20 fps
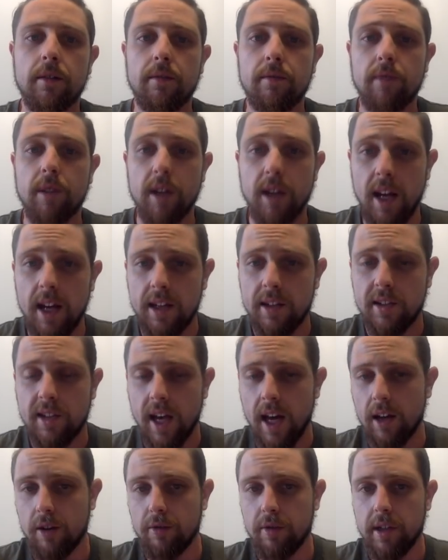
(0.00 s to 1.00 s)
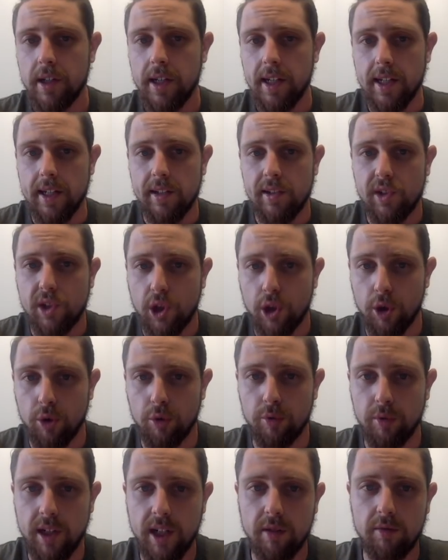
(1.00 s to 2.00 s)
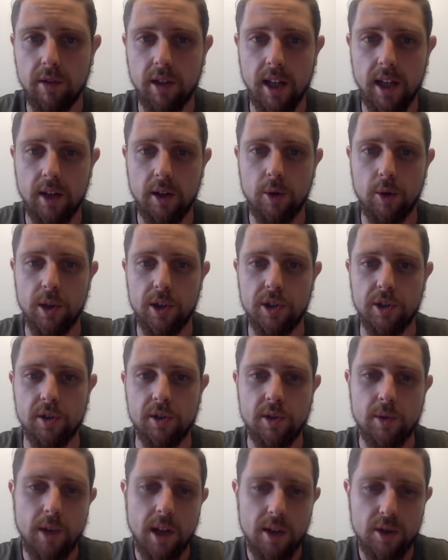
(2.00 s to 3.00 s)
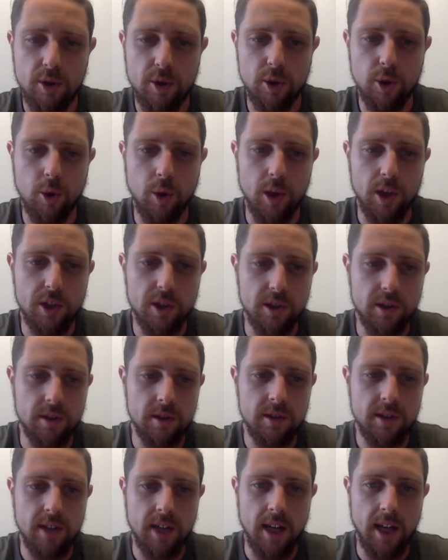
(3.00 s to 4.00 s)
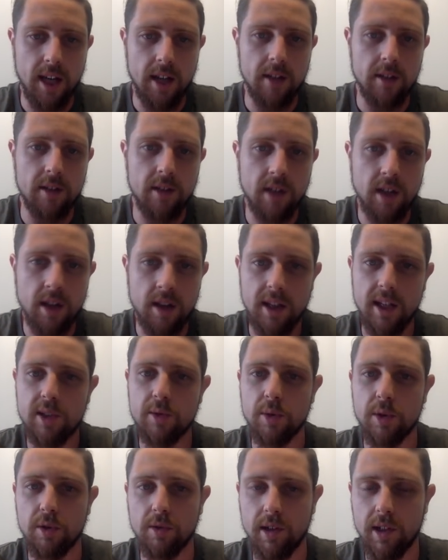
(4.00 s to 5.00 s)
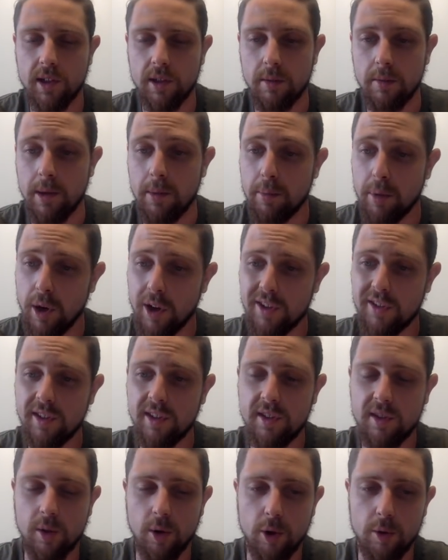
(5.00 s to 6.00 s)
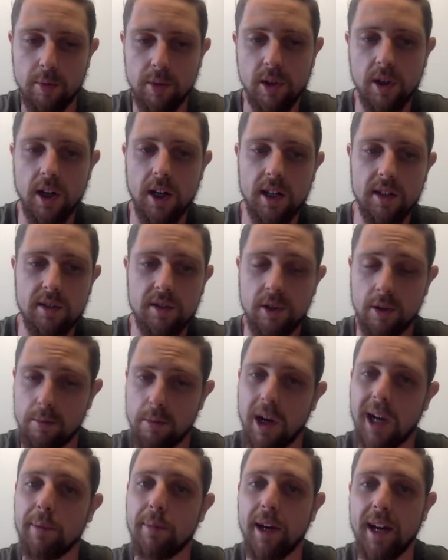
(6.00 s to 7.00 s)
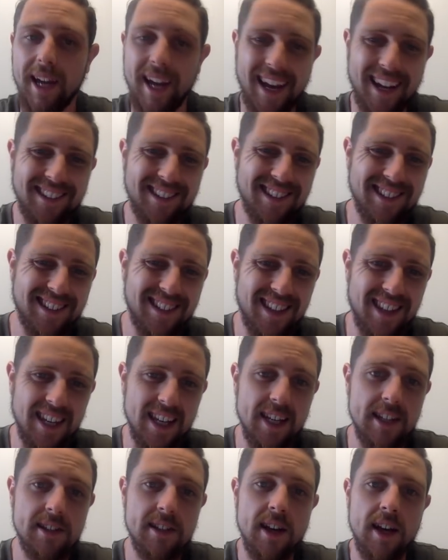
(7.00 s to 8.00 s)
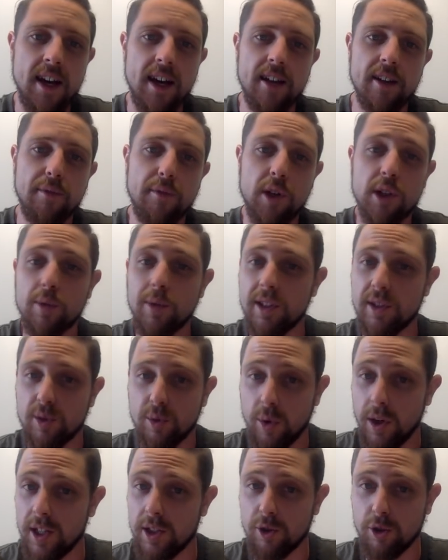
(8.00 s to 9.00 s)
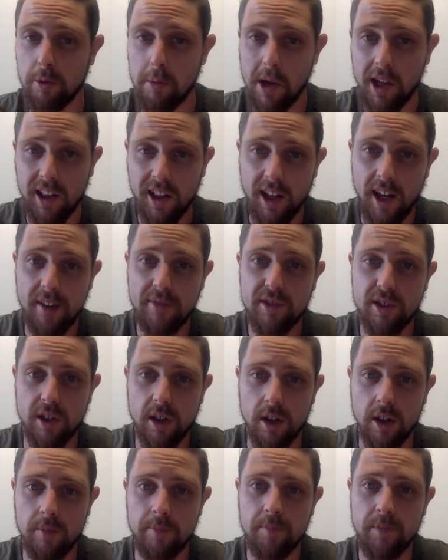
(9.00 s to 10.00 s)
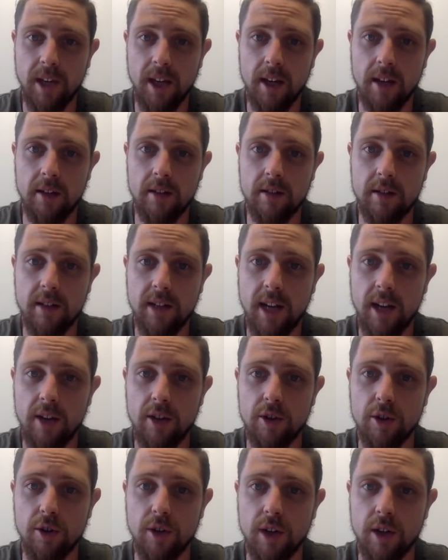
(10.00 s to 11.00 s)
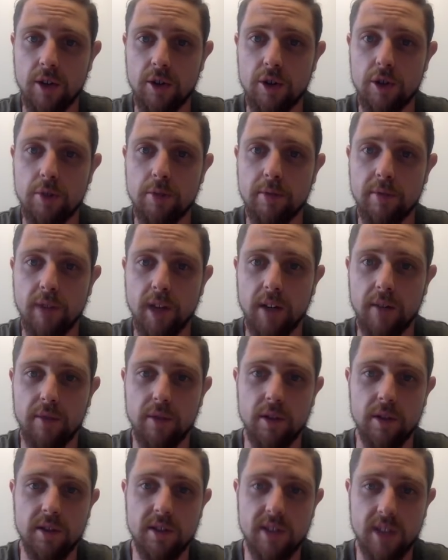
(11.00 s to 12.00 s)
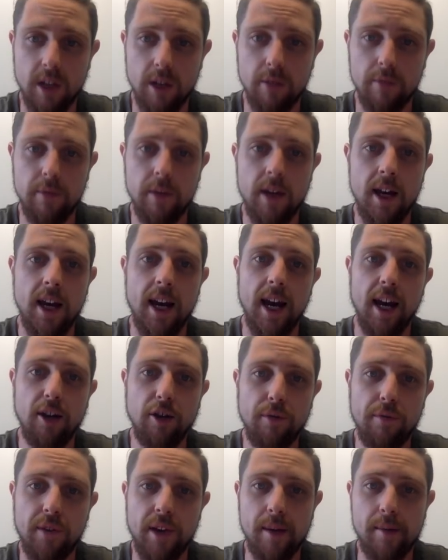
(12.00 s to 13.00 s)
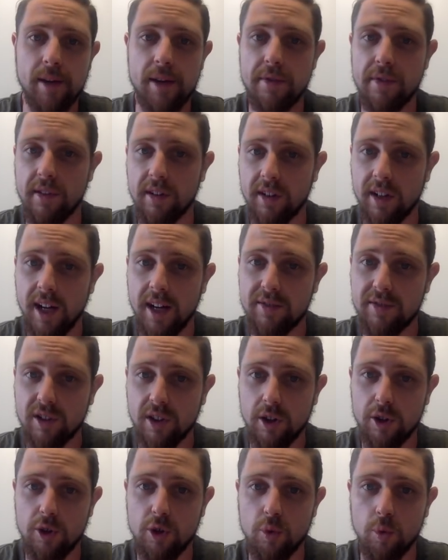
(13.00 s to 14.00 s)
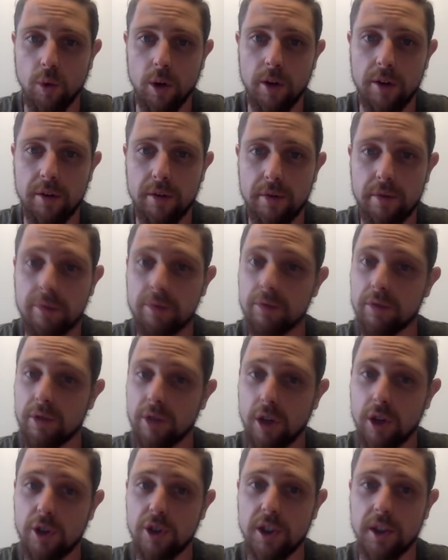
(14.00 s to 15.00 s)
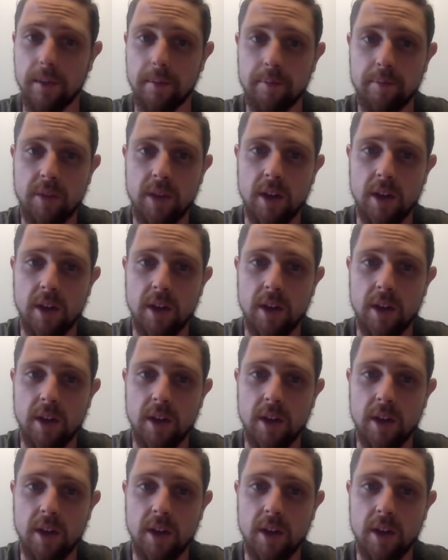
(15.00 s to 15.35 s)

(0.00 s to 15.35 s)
The next category is career-related questions. So we had two questions, and these were directed at me personally, so I hope you guys don't mind my answers to these. The first one is, do I enjoy my lifestyle? And can you and do you provide for yourself and your family the lifestyle you want through coaching?